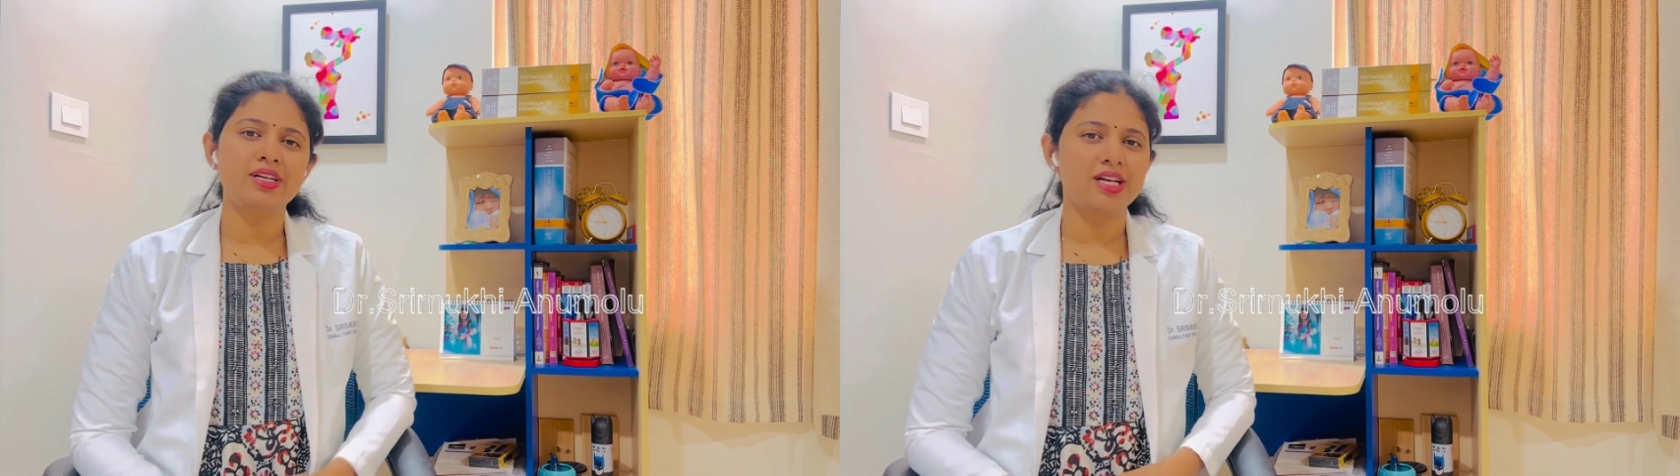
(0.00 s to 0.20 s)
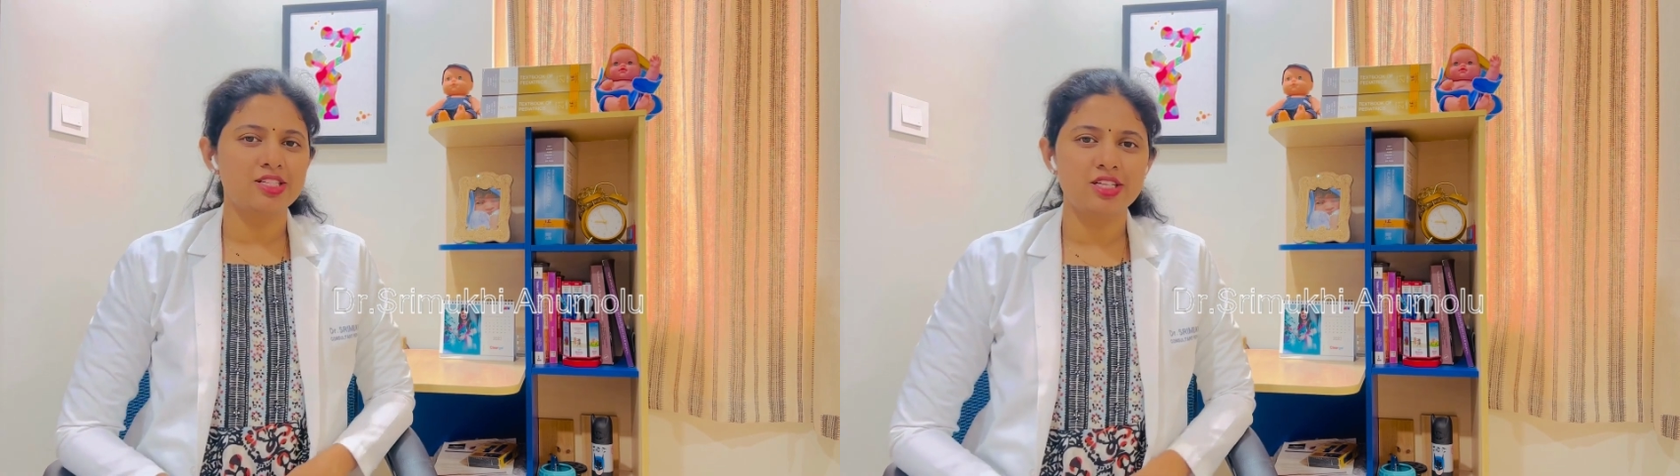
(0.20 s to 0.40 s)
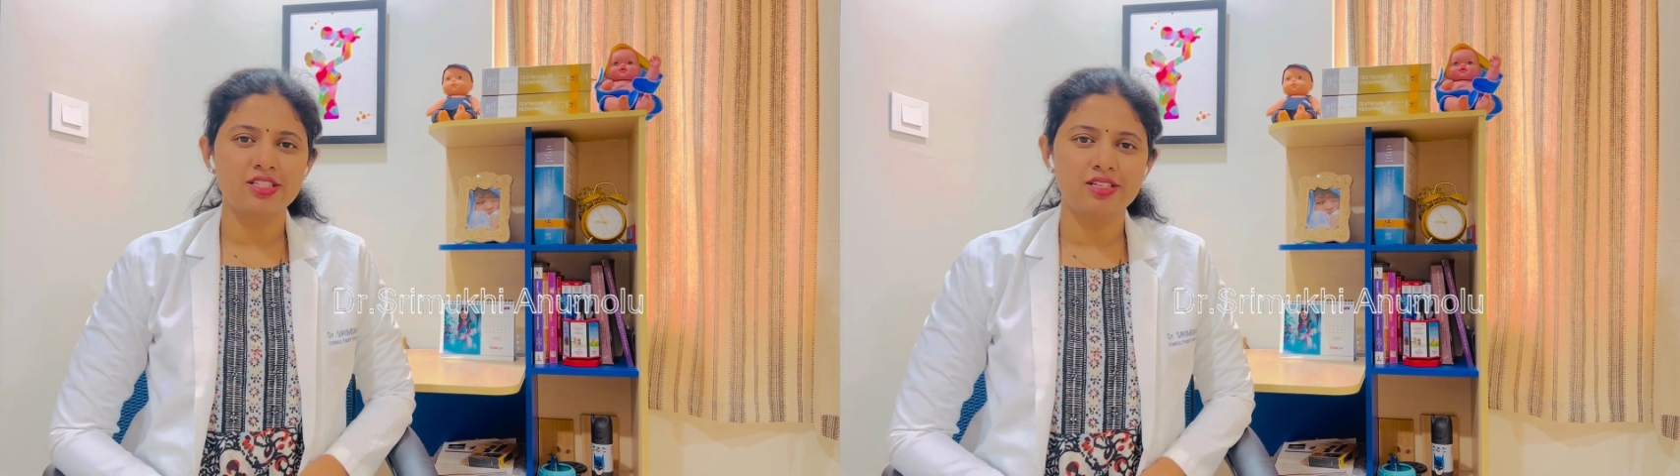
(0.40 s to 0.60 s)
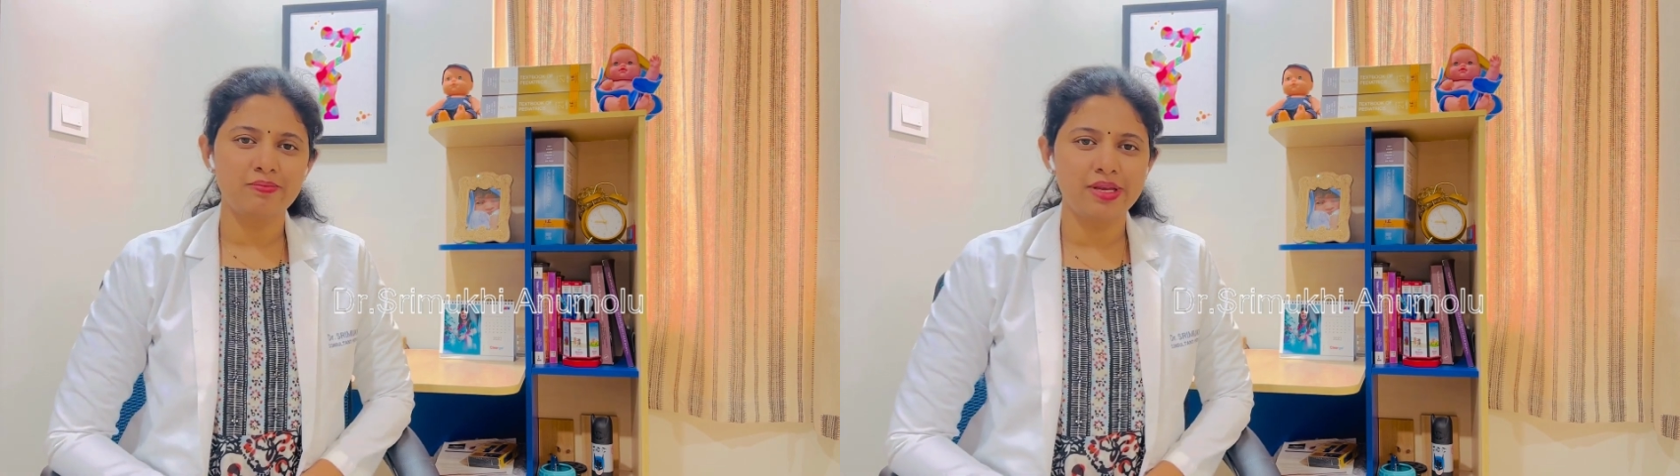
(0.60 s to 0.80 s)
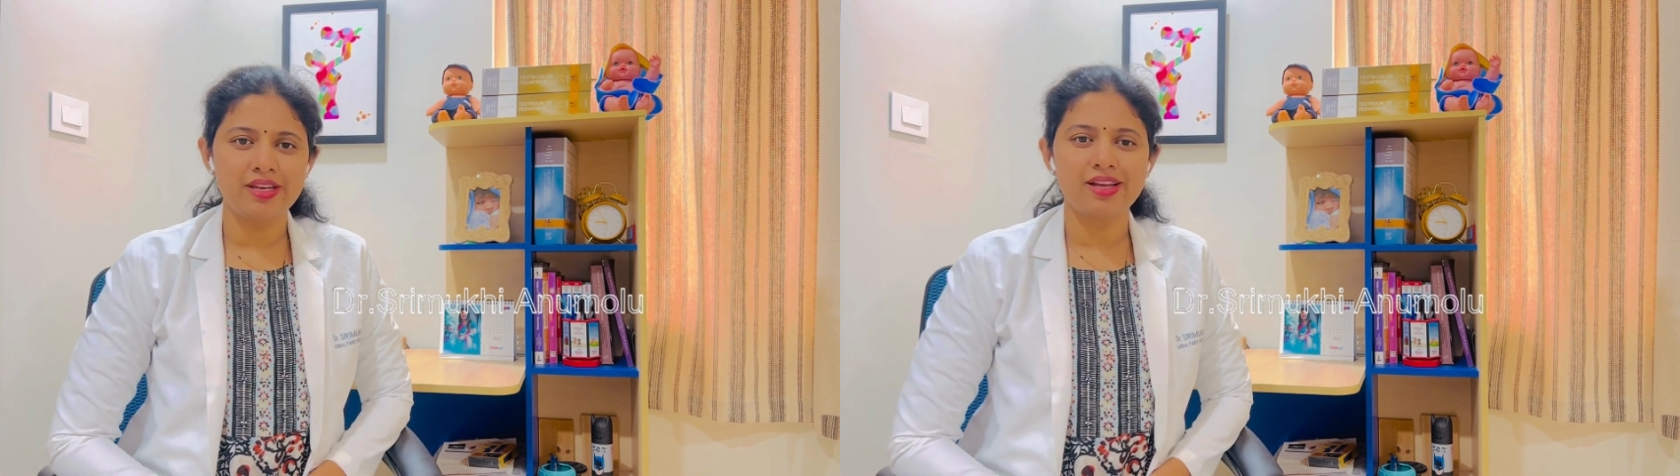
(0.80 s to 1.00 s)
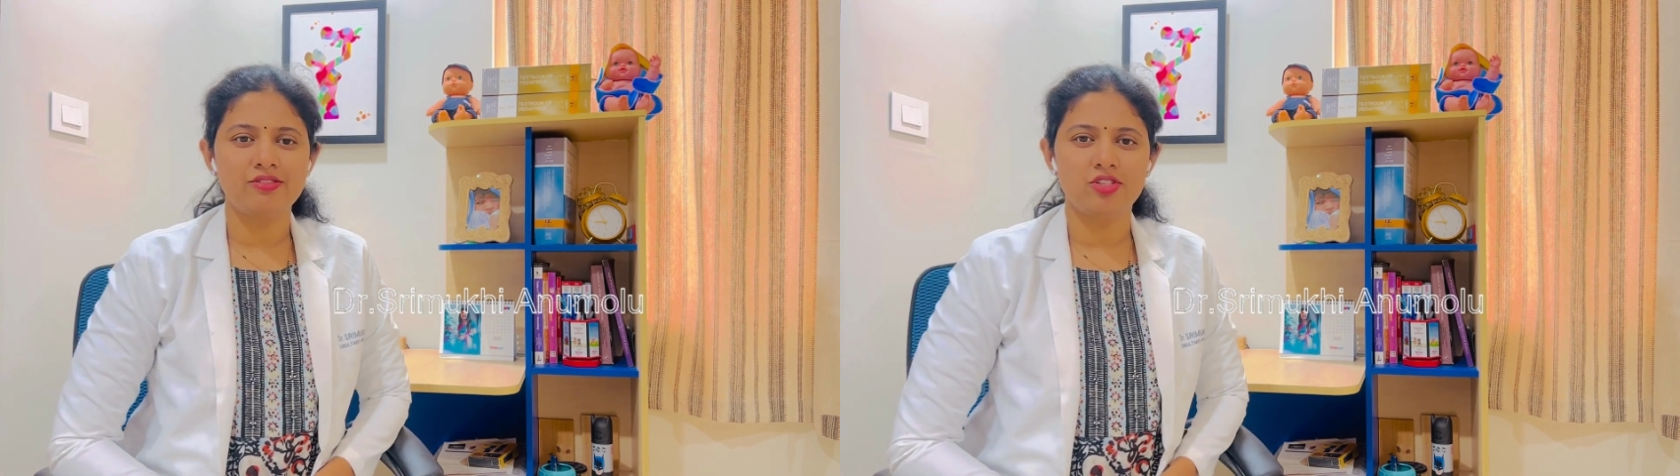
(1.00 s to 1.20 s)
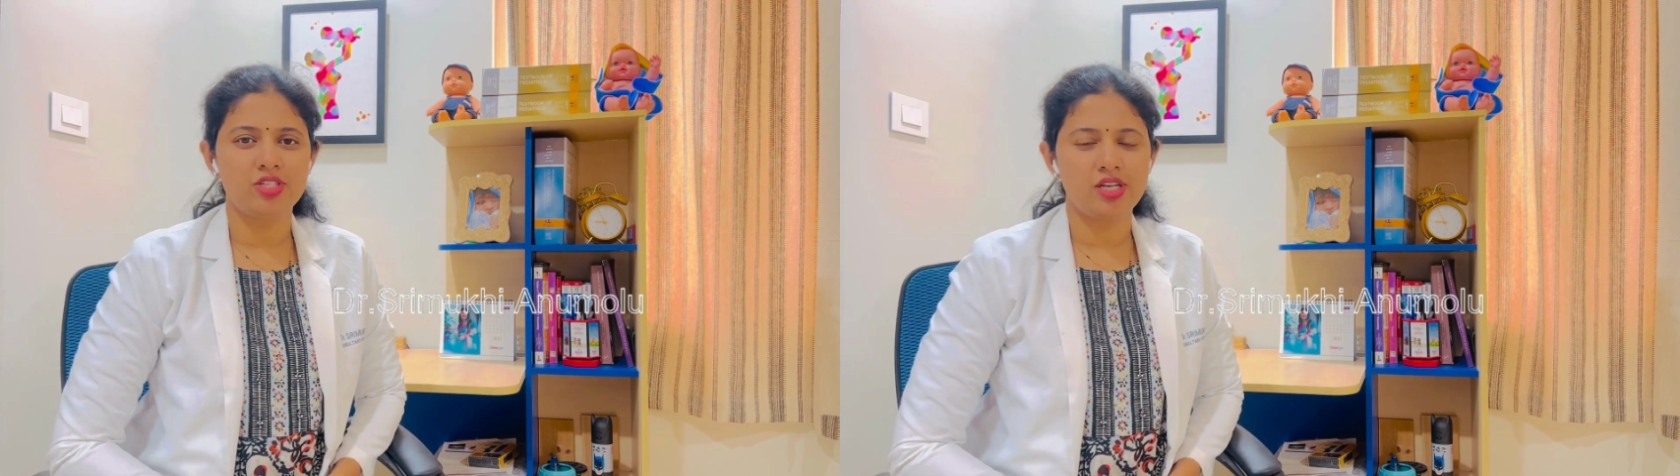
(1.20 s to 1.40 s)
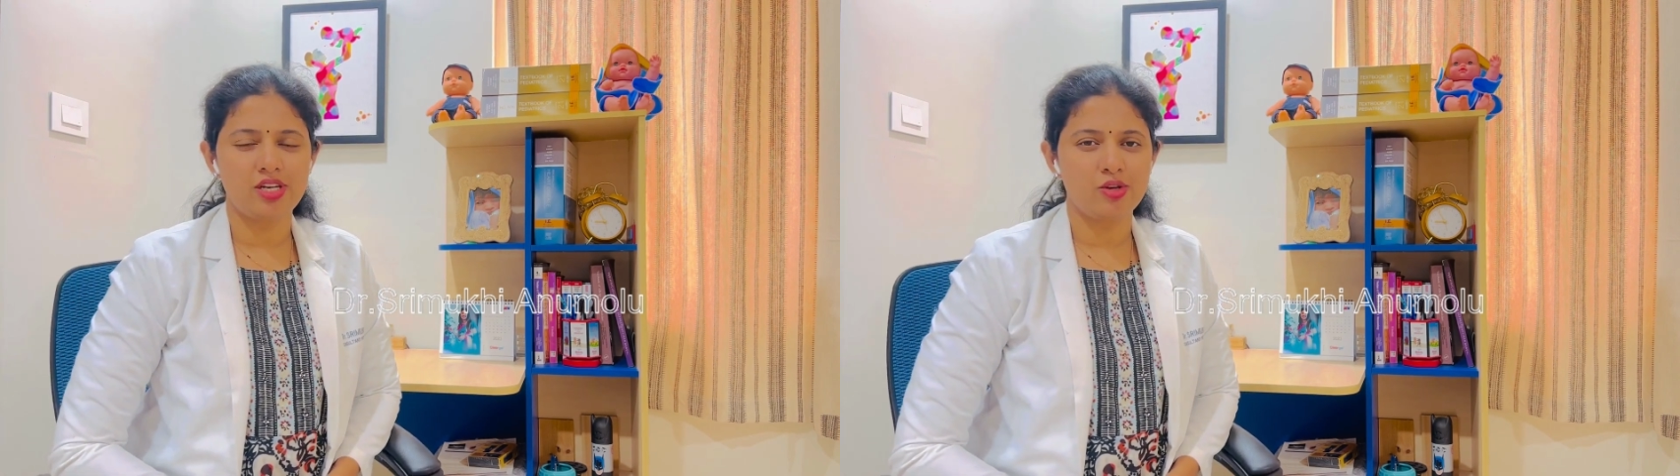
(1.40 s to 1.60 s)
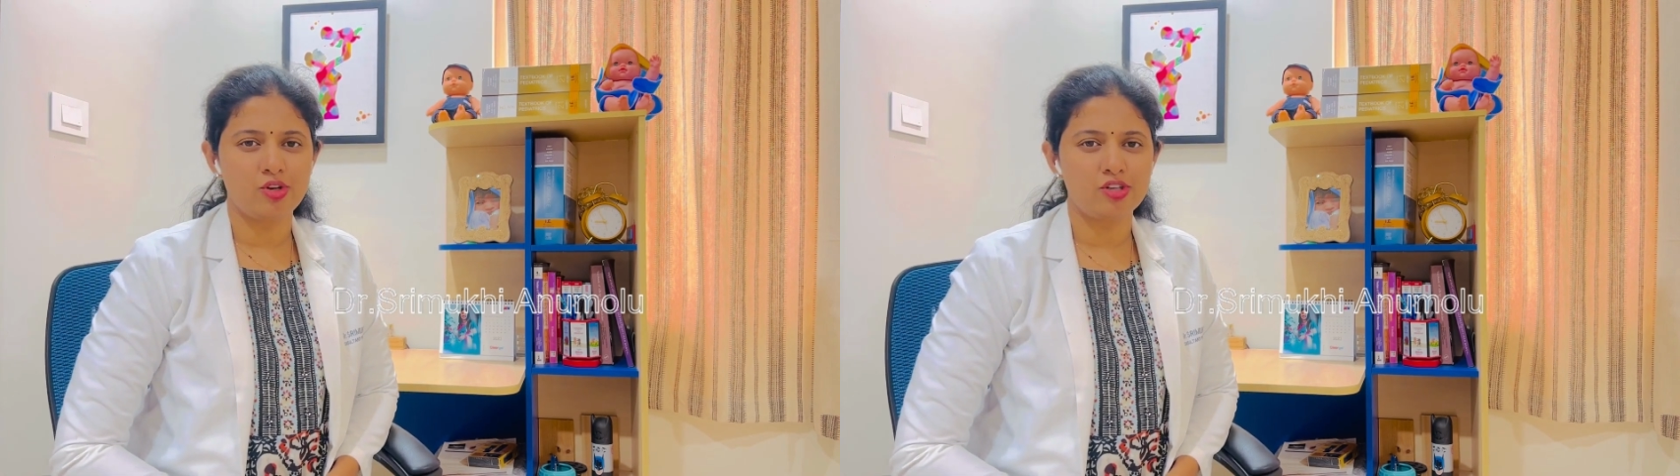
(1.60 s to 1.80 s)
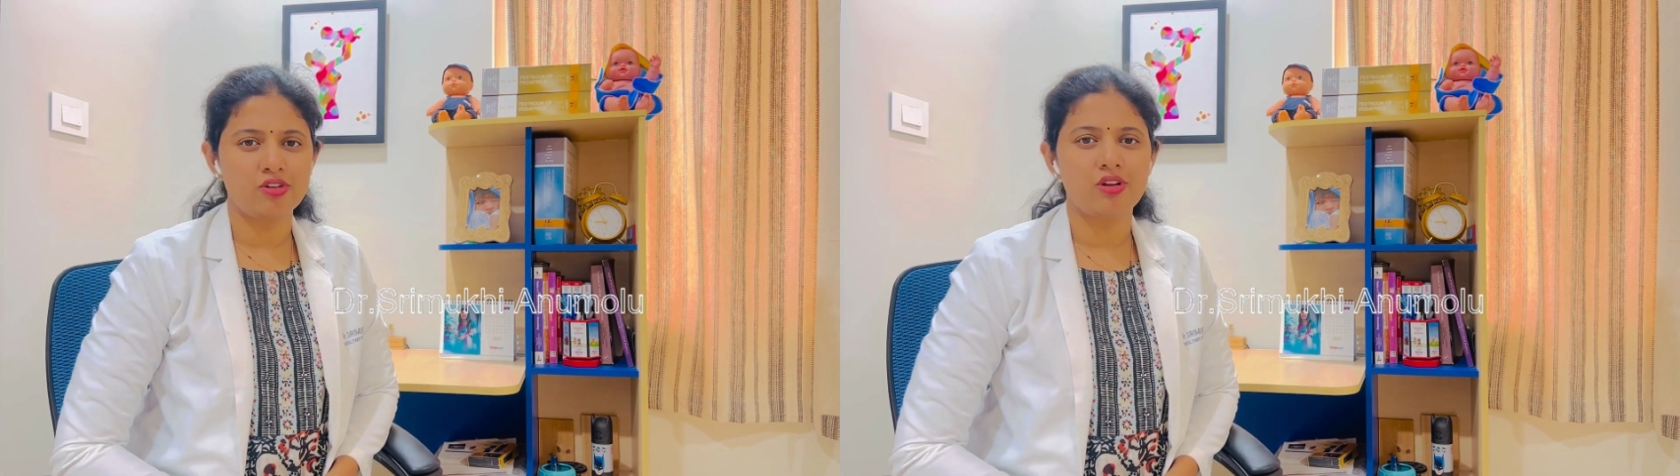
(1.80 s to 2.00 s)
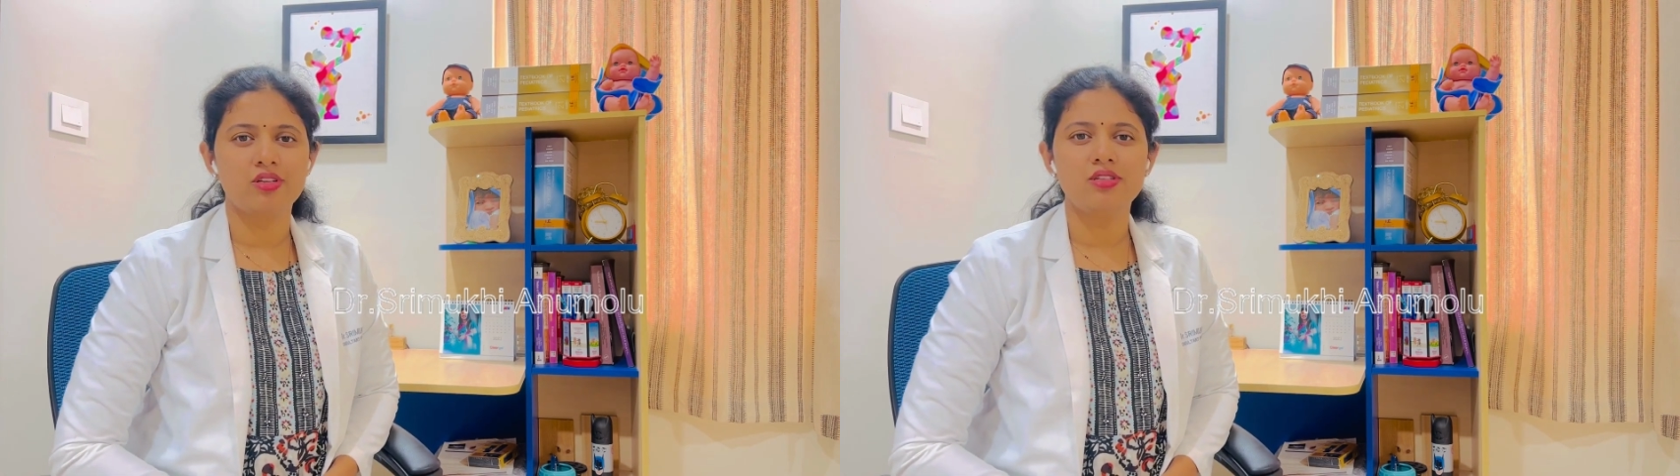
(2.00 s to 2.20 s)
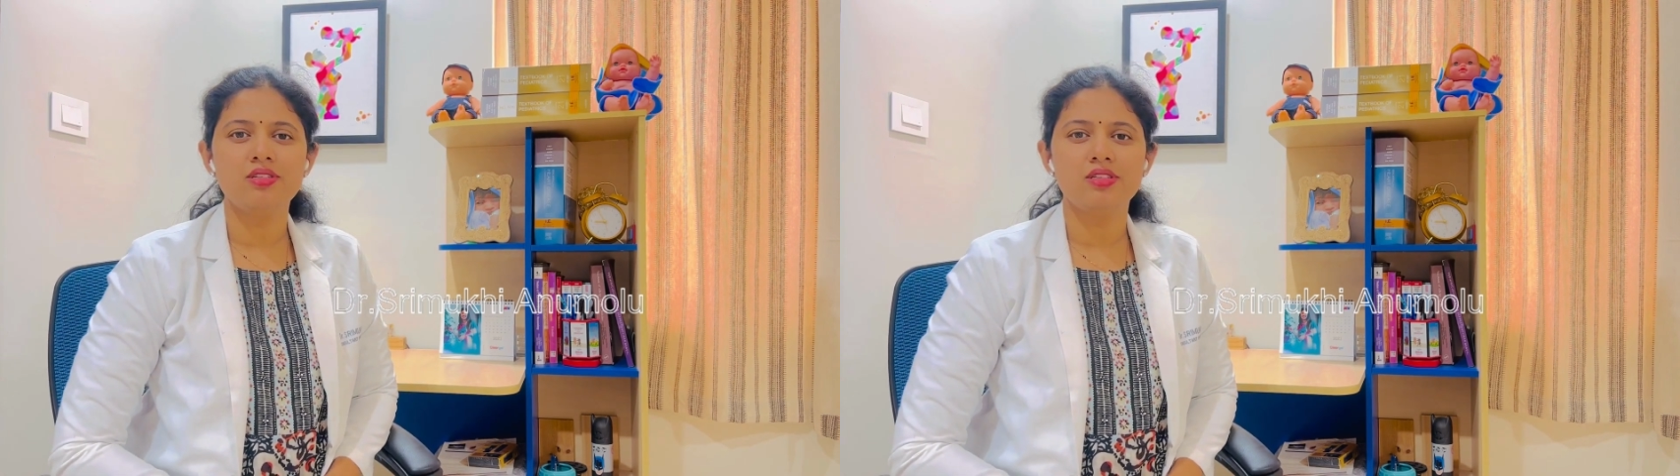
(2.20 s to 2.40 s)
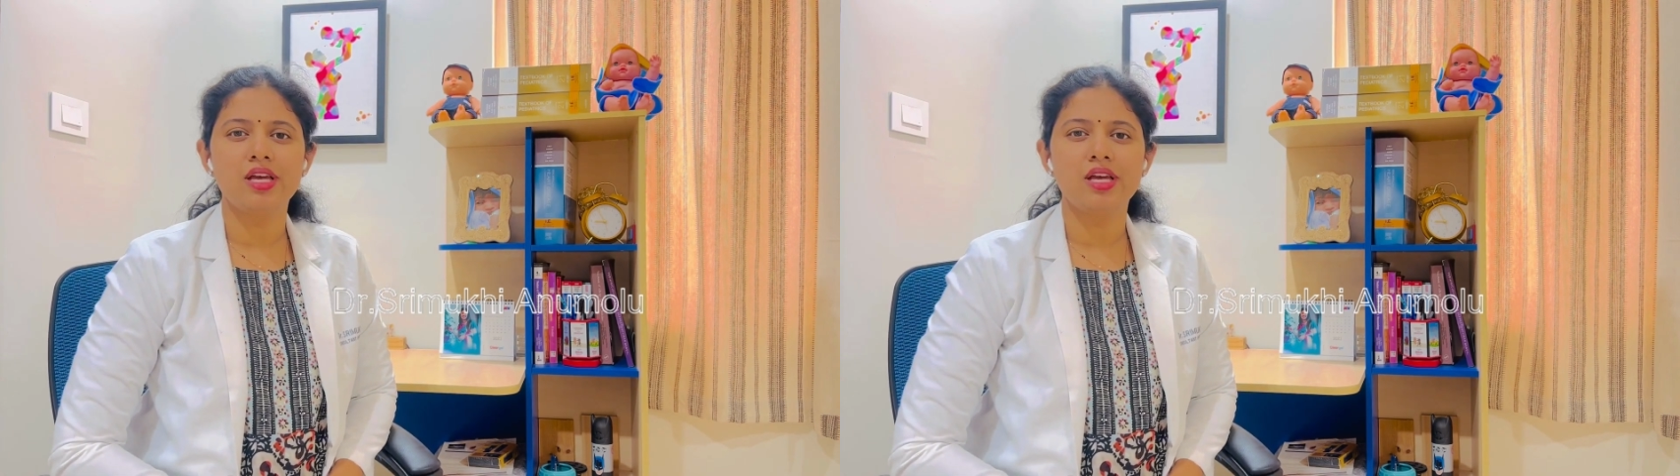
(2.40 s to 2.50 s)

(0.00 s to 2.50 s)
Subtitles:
consultant pediatrician and neonatologist.